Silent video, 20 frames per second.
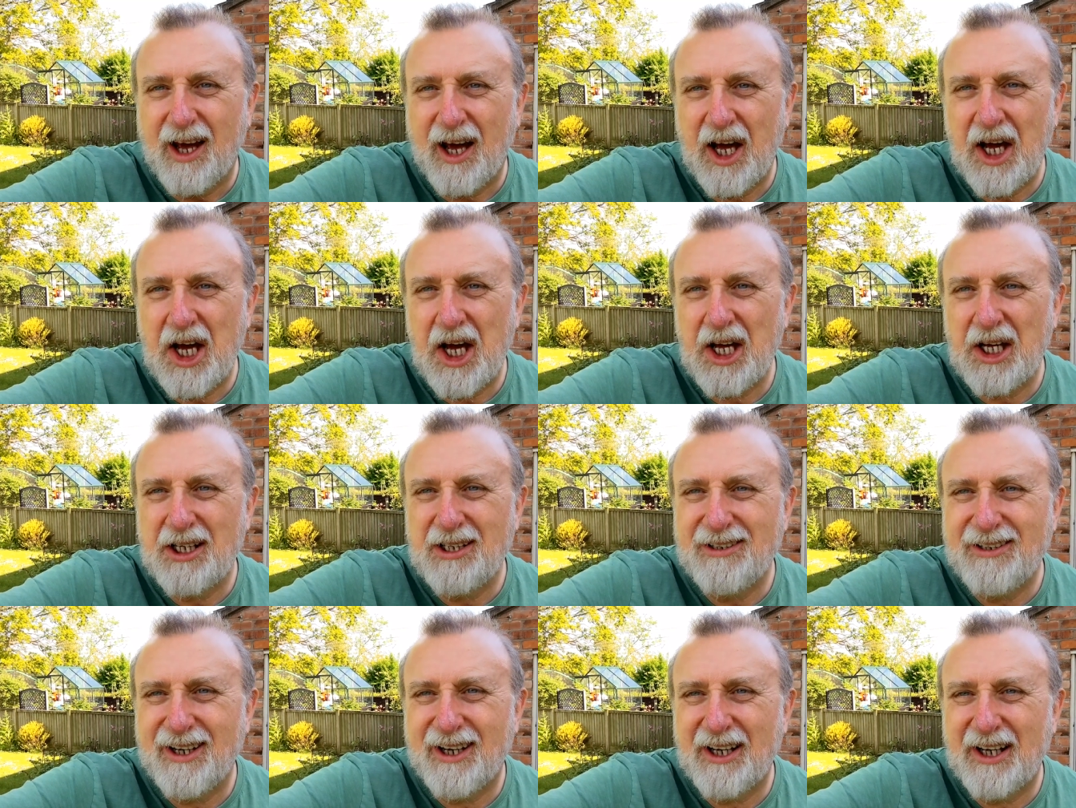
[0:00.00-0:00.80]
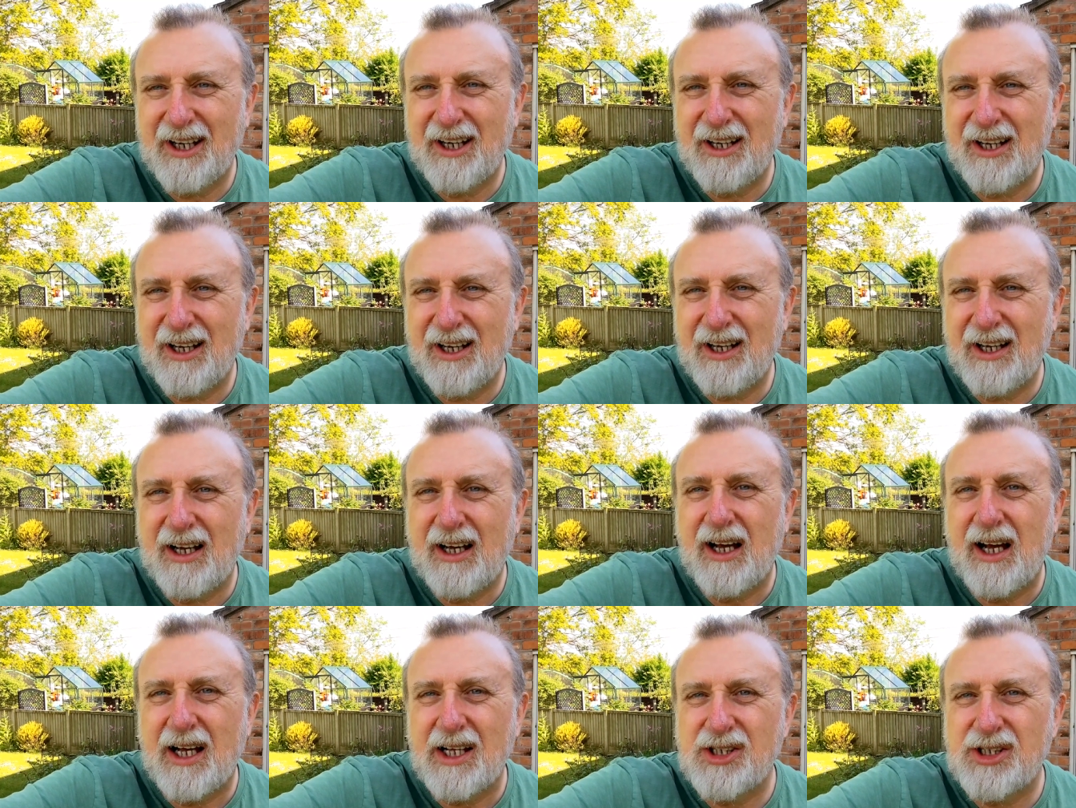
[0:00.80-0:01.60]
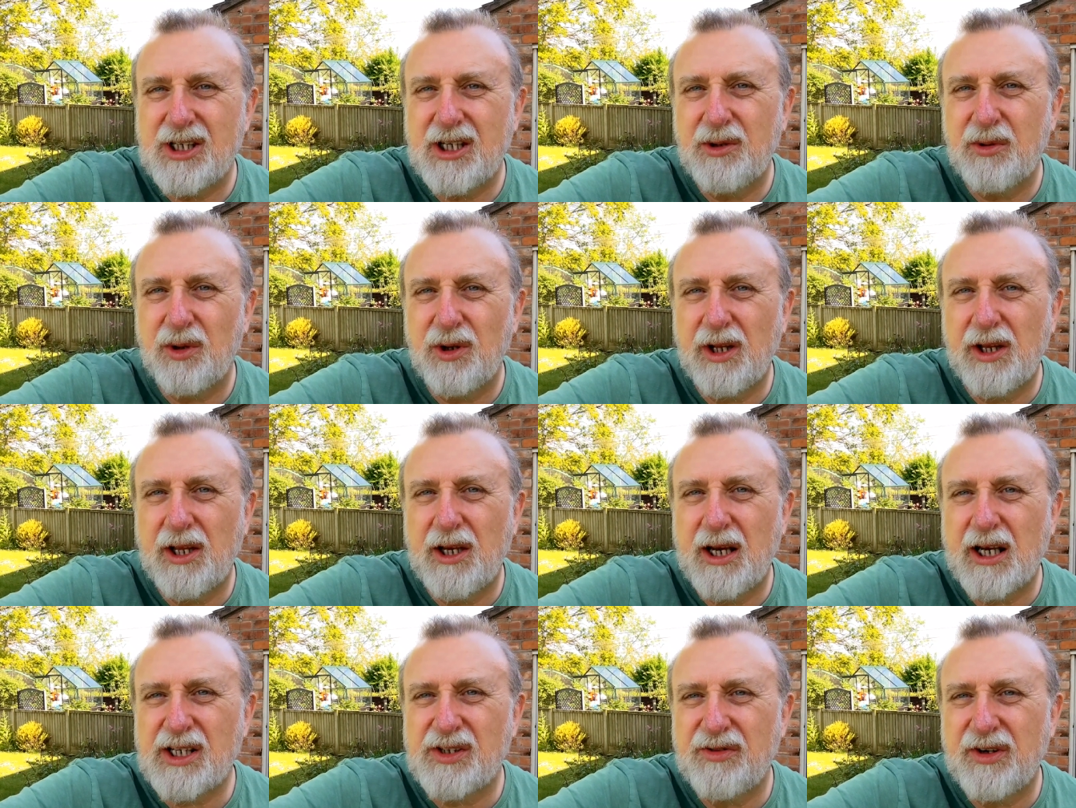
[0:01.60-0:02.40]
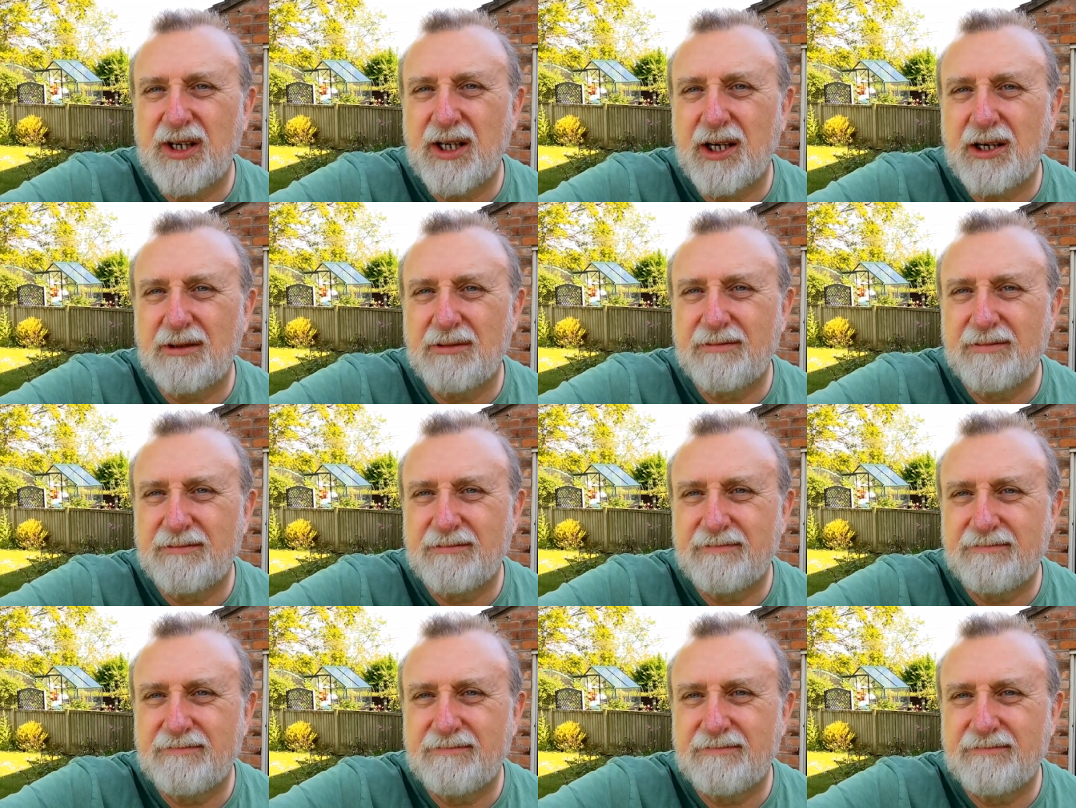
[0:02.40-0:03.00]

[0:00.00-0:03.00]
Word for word: and uh, I'll see you all in the next video.